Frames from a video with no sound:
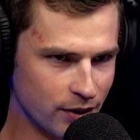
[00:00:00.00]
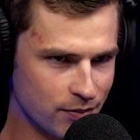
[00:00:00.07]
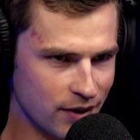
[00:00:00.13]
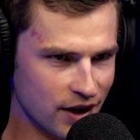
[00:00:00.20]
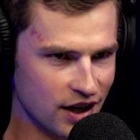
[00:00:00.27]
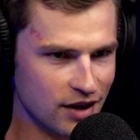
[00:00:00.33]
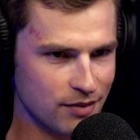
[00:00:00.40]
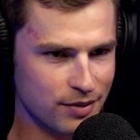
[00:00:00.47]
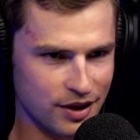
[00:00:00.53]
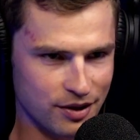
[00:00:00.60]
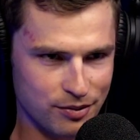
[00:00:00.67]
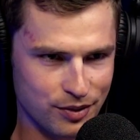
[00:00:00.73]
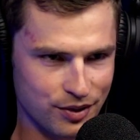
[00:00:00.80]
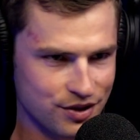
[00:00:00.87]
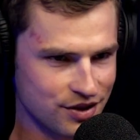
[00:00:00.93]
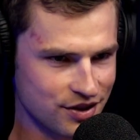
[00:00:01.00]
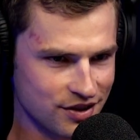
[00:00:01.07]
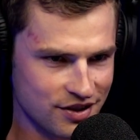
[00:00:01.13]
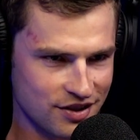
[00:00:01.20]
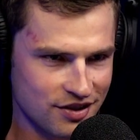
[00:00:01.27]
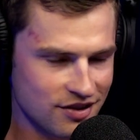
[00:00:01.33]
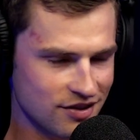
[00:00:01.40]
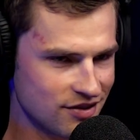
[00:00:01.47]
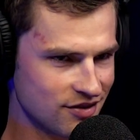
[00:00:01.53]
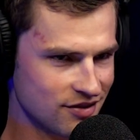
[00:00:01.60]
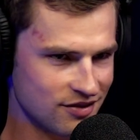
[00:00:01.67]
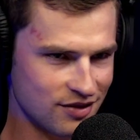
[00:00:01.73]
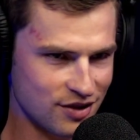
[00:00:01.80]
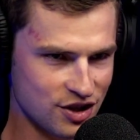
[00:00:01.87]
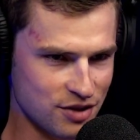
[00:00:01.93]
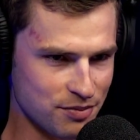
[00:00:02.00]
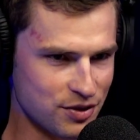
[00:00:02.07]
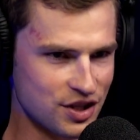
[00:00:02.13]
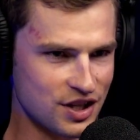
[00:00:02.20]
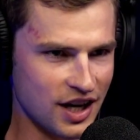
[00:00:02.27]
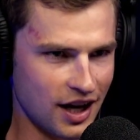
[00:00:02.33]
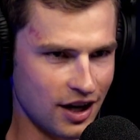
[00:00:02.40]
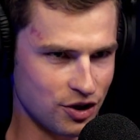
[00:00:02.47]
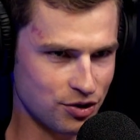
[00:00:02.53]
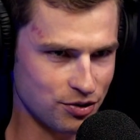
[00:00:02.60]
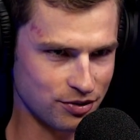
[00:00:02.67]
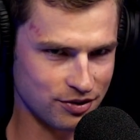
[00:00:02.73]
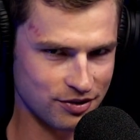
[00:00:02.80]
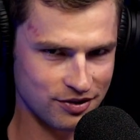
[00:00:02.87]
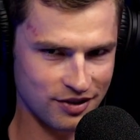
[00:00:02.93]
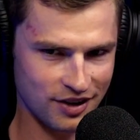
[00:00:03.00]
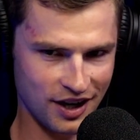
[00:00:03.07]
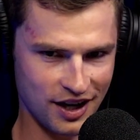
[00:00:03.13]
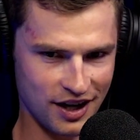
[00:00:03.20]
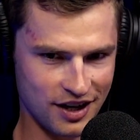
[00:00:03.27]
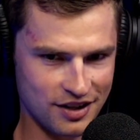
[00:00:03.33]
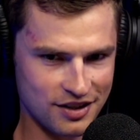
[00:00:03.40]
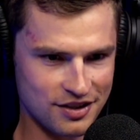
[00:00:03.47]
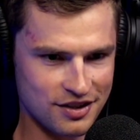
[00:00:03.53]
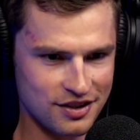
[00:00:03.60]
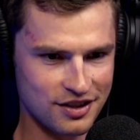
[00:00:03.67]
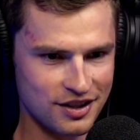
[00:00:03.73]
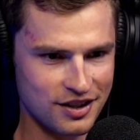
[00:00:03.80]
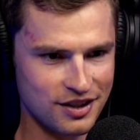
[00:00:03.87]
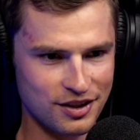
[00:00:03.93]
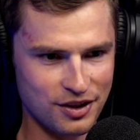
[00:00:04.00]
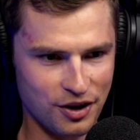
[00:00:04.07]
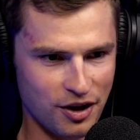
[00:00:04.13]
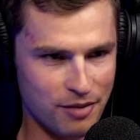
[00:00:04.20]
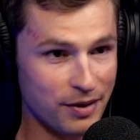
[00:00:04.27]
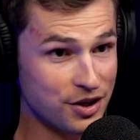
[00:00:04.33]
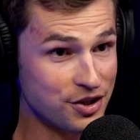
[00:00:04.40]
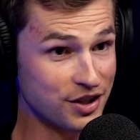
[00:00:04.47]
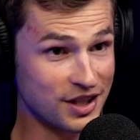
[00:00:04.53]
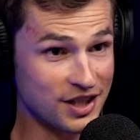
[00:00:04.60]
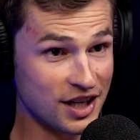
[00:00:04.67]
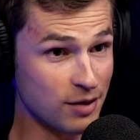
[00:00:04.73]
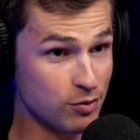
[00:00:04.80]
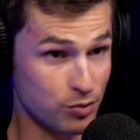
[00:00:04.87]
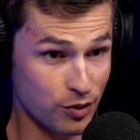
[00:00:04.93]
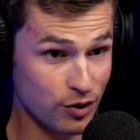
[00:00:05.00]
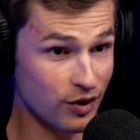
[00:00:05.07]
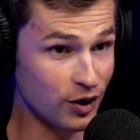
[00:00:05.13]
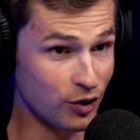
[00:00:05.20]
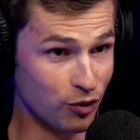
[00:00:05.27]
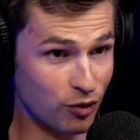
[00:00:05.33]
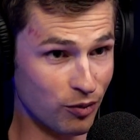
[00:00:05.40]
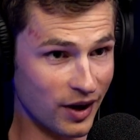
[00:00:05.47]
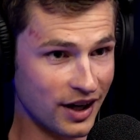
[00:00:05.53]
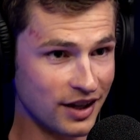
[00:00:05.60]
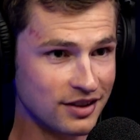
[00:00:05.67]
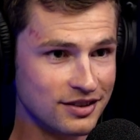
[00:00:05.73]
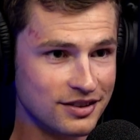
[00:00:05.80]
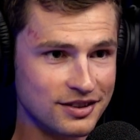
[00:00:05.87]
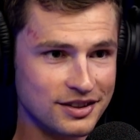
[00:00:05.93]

bit better, but it wasn't substantial. And a bunch of the teams were at Norway,